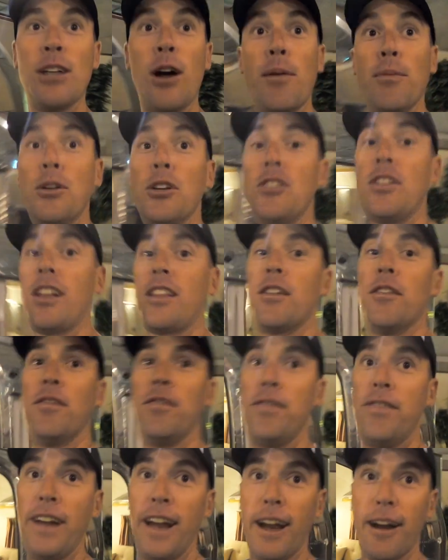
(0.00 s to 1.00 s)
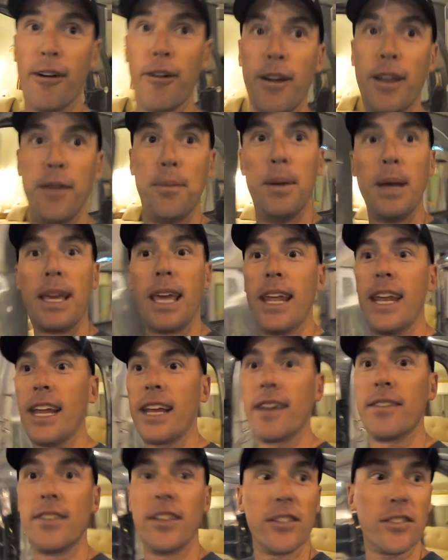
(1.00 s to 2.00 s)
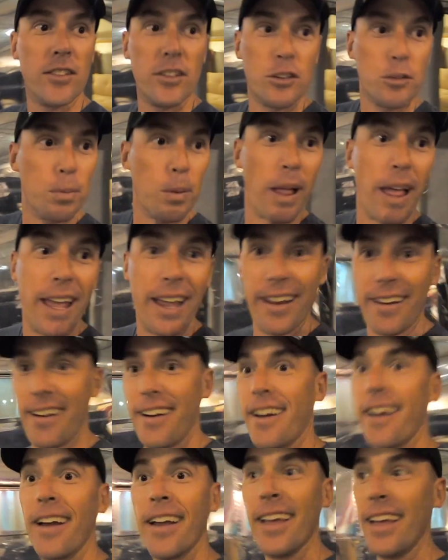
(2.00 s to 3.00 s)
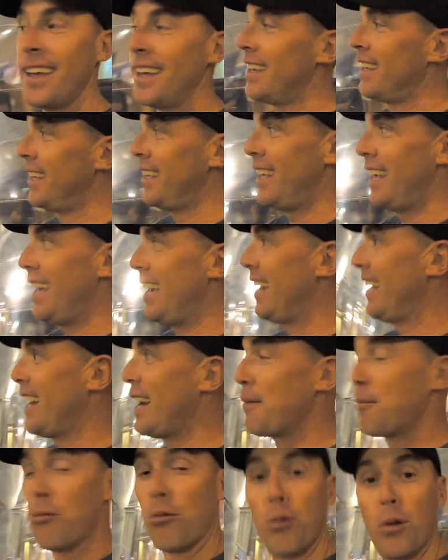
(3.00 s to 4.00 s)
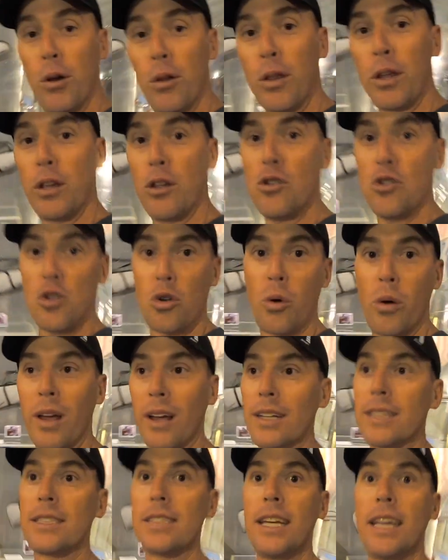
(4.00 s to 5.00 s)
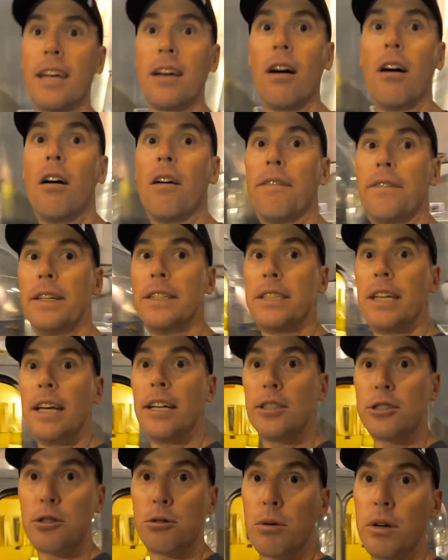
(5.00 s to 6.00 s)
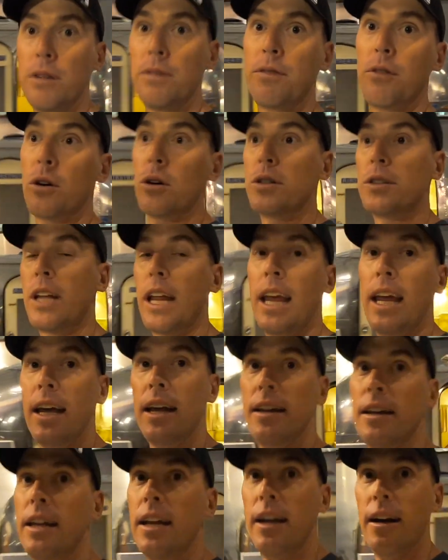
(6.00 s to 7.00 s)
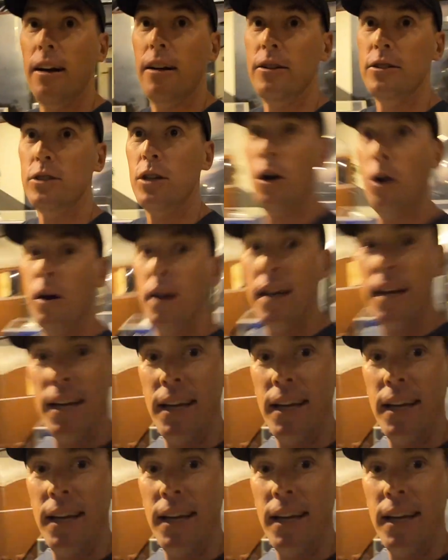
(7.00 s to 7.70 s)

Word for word: So I'm just at the very beginning of this display here and I'm really enjoying seeing all this history firsthand here. So